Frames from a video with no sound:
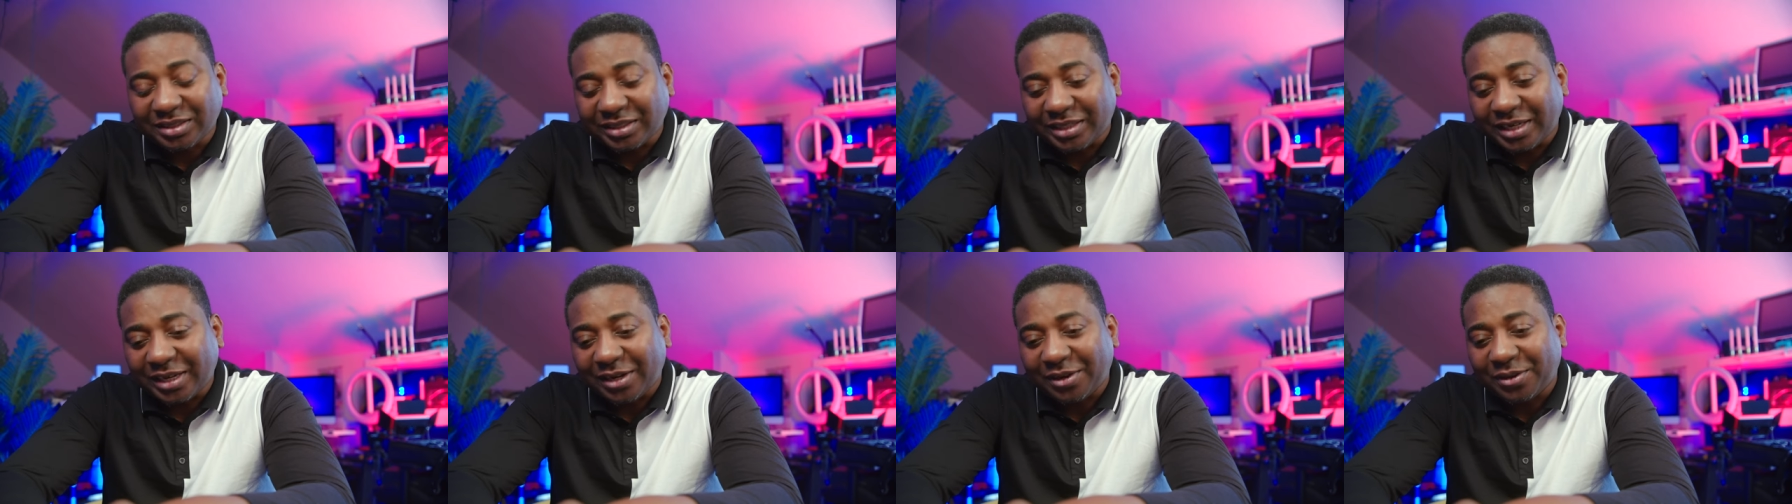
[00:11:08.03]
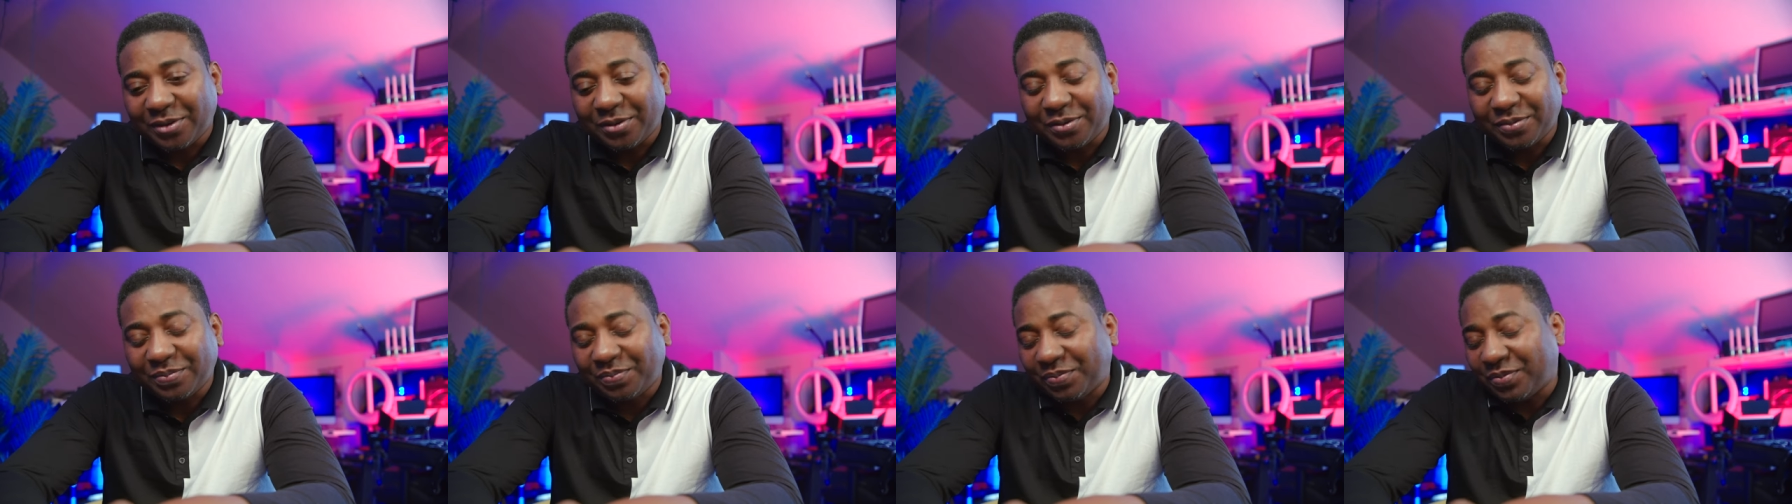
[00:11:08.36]
you
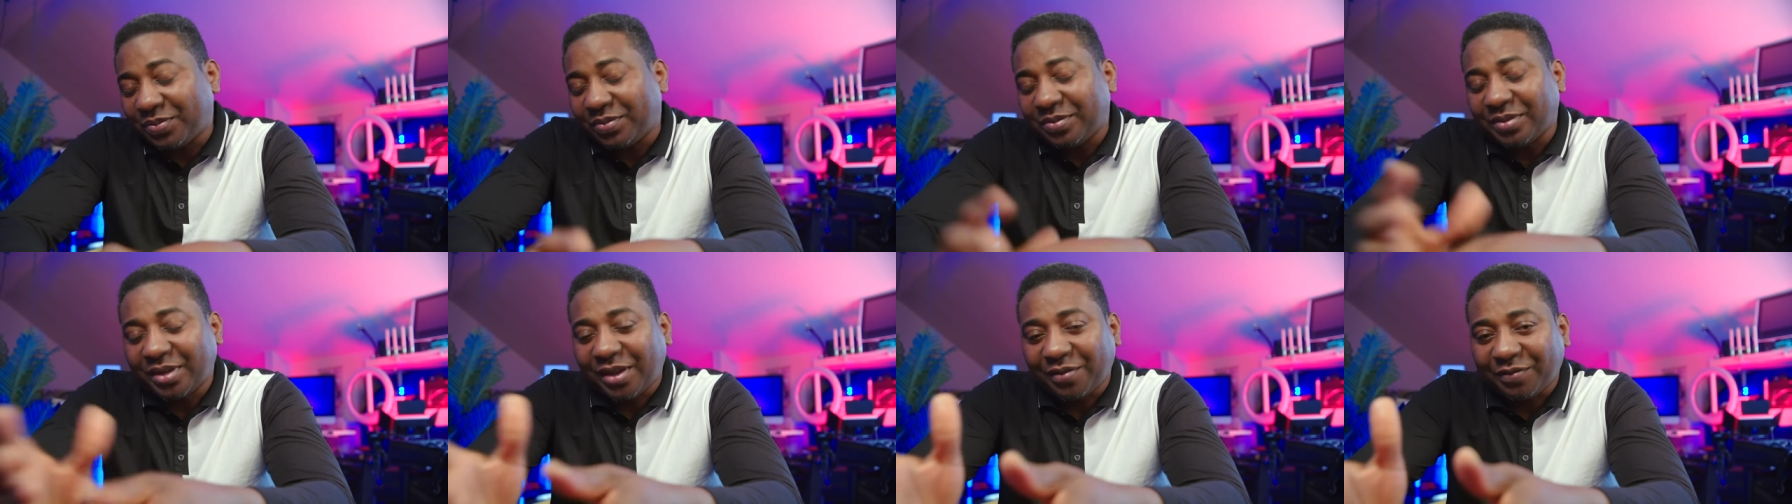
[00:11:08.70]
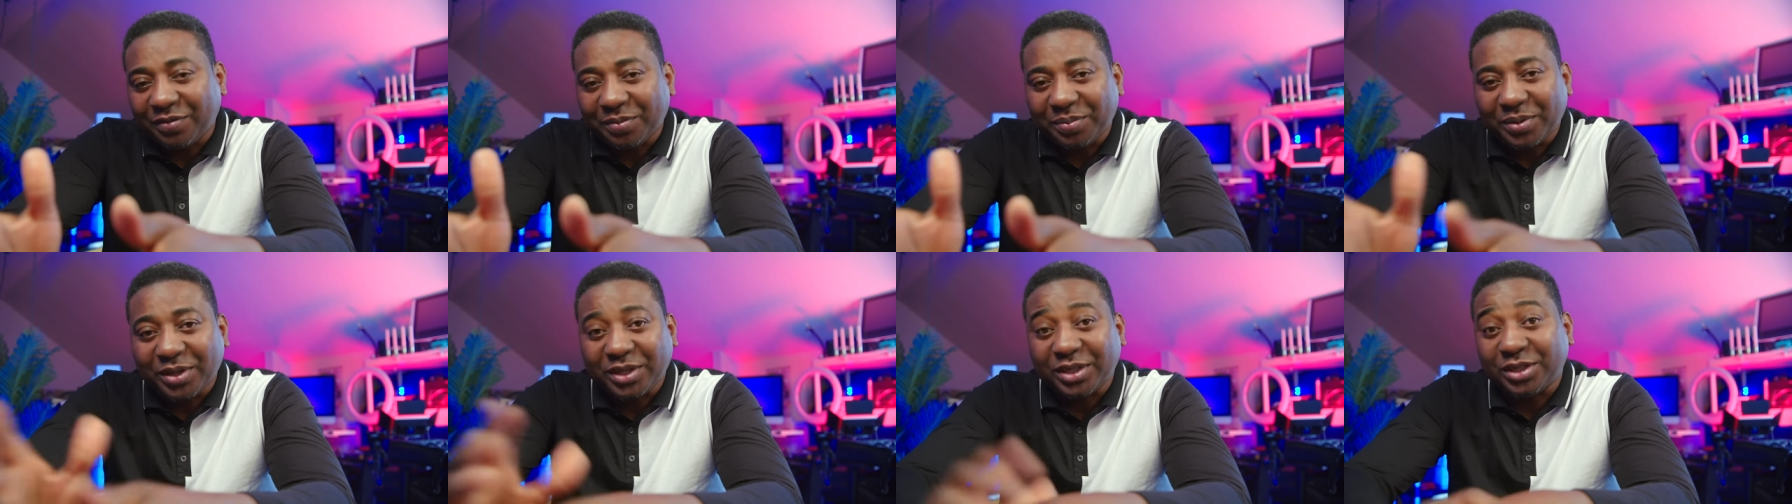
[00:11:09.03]
know.
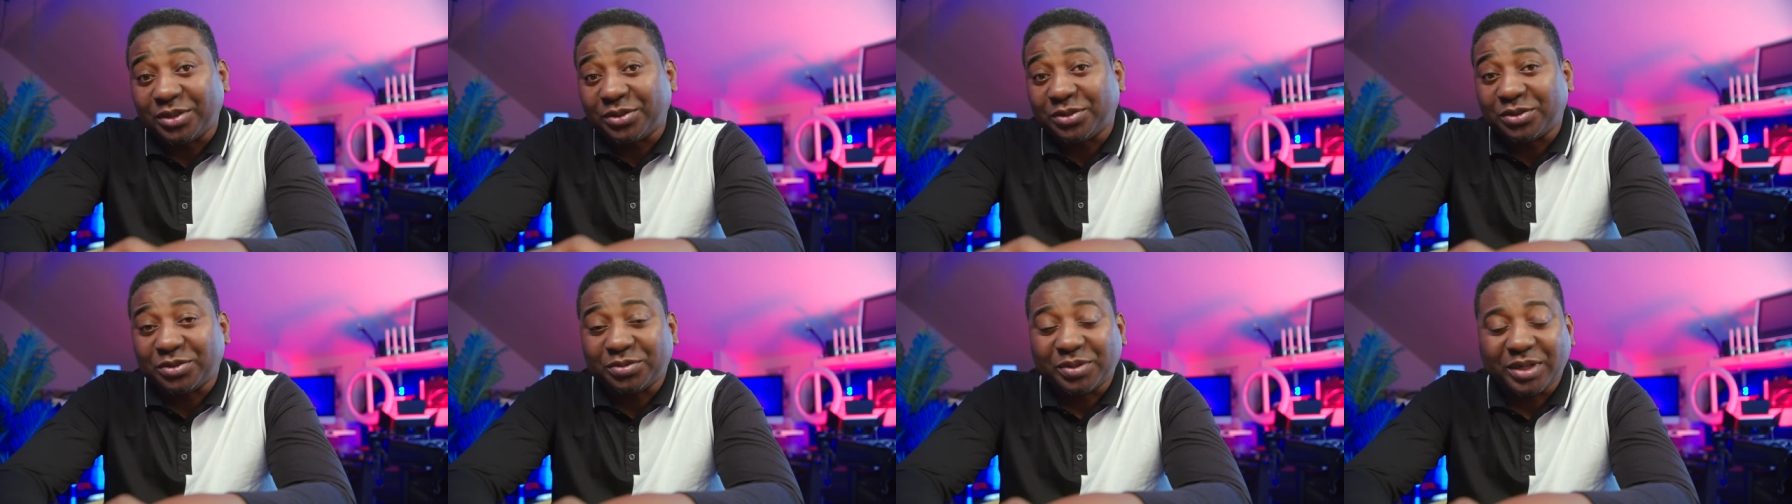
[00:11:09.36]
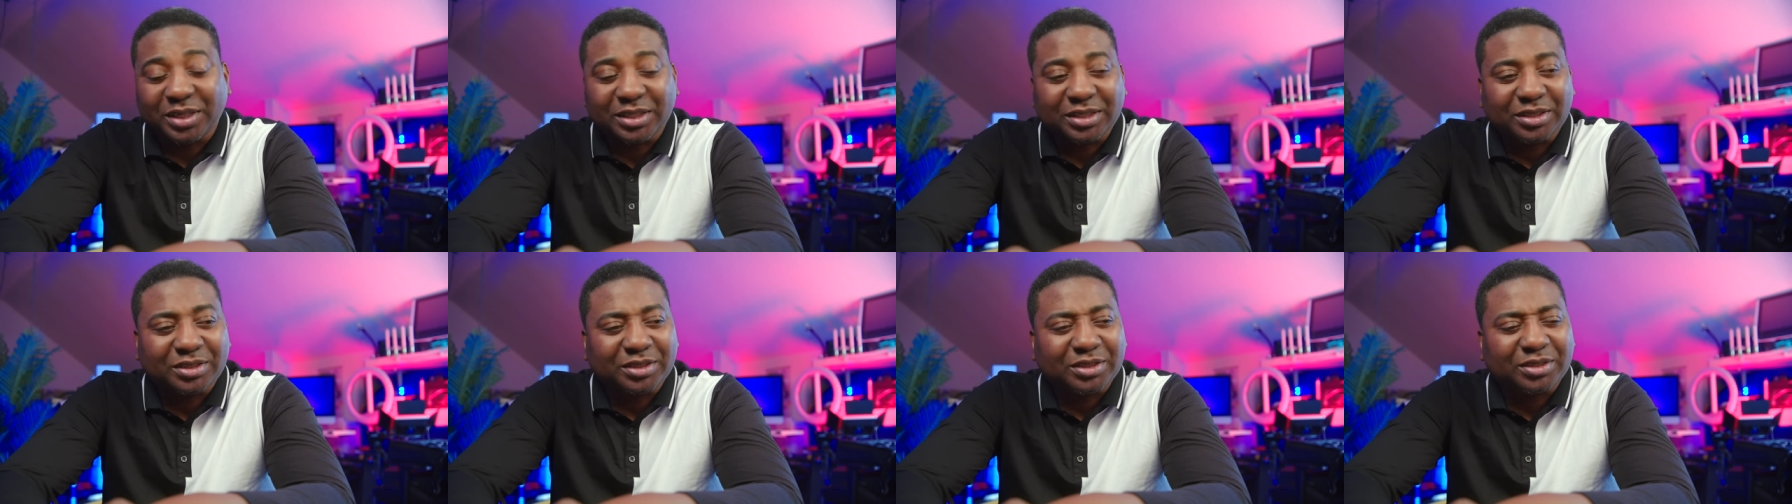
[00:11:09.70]
everybody who's
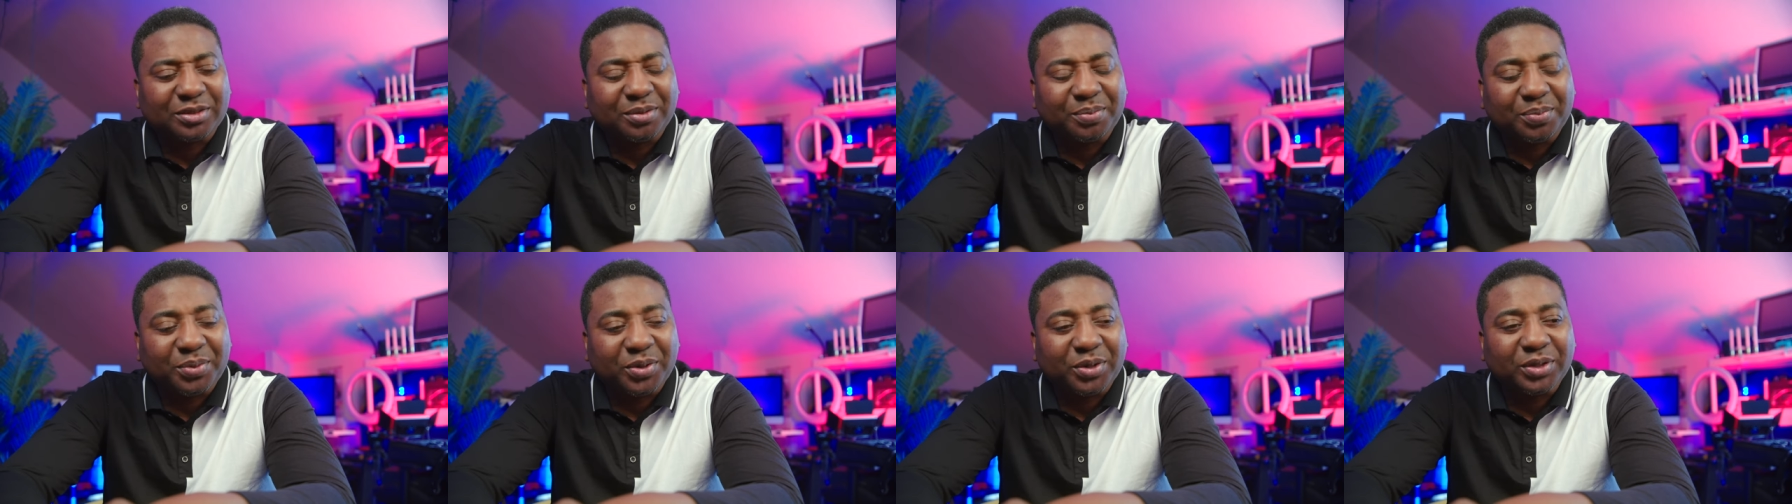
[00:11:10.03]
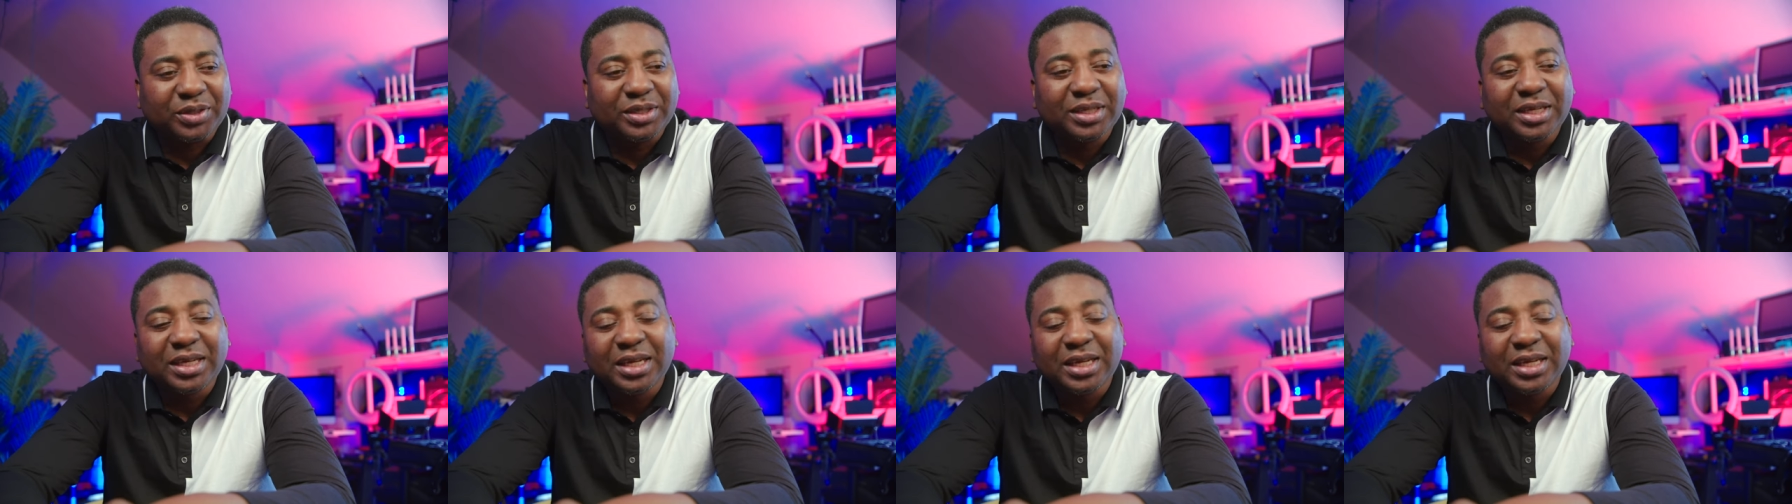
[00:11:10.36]
ready to support.